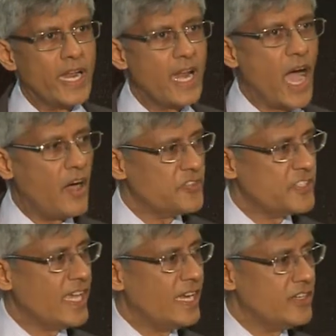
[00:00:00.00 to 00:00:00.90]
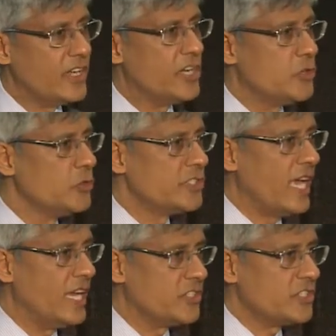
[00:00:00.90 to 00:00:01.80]
and a half cent and two
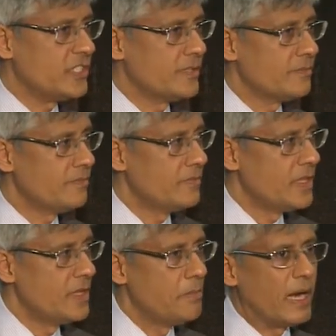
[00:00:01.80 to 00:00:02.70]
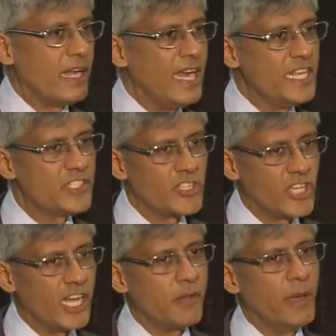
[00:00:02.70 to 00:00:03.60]
cents. But ladies and
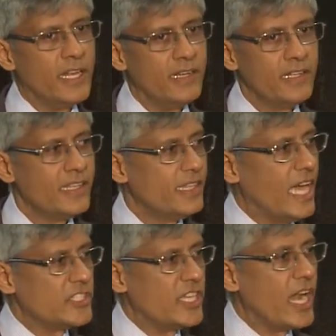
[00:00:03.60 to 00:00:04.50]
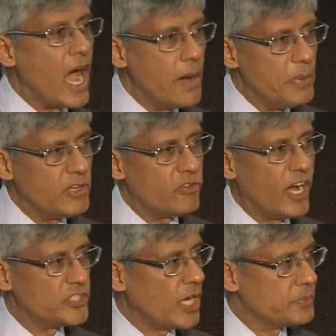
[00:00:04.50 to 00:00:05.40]
gentlemen, that's an
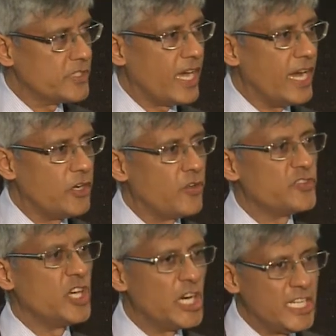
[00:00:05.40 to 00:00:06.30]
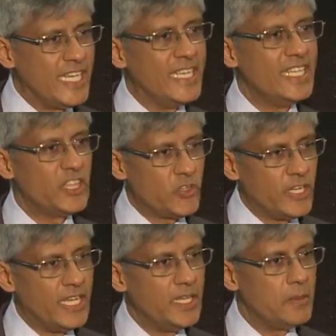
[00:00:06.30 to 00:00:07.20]
arbitrage upside of
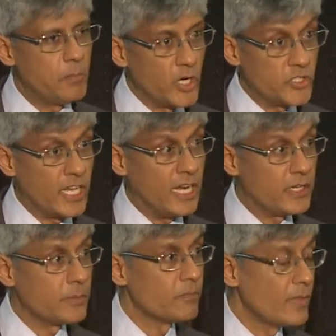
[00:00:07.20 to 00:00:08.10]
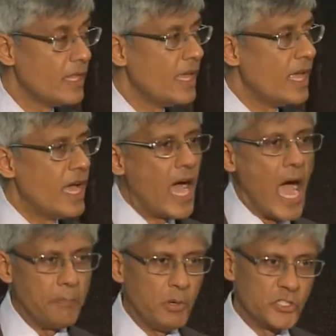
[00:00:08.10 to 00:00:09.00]
33%.
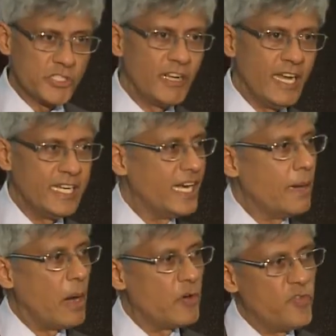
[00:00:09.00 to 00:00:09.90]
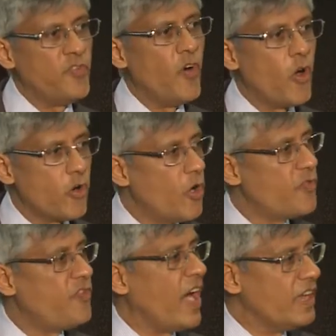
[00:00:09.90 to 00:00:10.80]
I personally did about four or
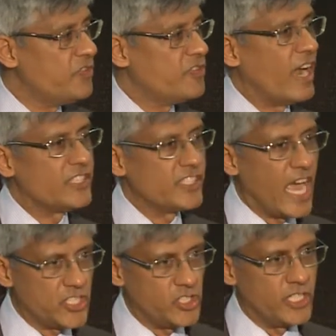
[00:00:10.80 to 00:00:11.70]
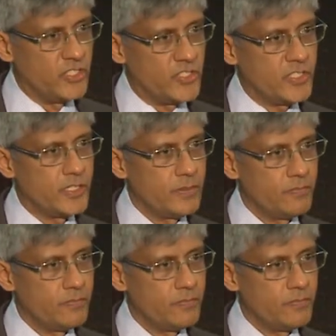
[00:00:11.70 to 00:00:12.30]
five transactions,